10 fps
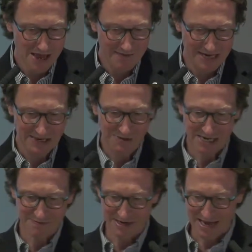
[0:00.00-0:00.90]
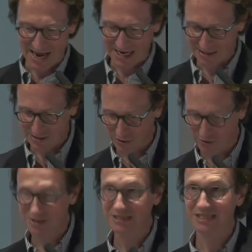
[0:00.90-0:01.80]
where they were given land,
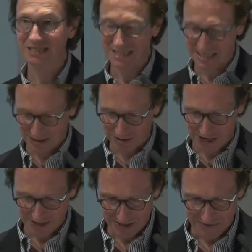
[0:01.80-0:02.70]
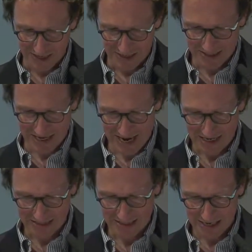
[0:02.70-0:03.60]
tools and seeds to cultivate the
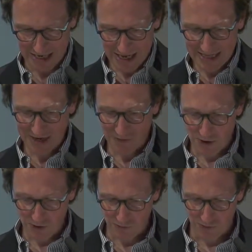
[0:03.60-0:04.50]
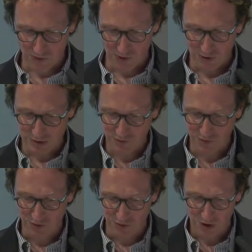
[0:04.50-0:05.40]
land. That worked for those
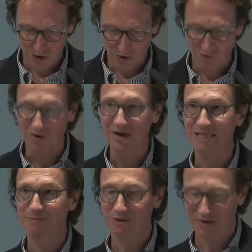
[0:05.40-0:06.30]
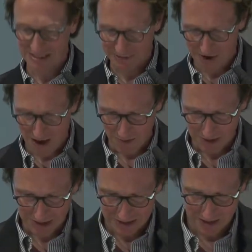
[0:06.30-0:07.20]
few who were experienced
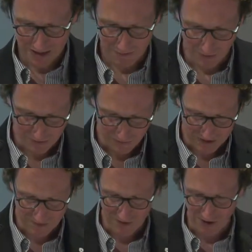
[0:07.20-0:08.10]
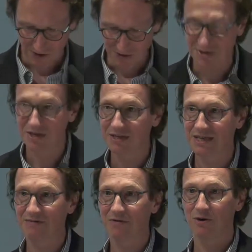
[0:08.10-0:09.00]
farmers. Most of them were not.
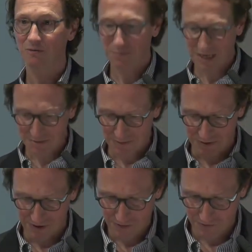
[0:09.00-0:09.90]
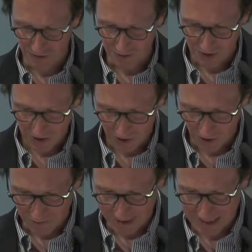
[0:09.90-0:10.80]
They were people from
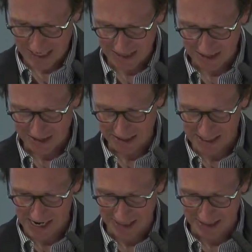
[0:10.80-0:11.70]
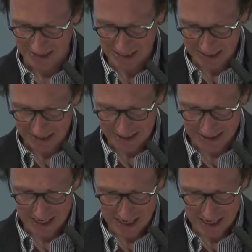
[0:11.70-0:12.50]
urban centers in other cities.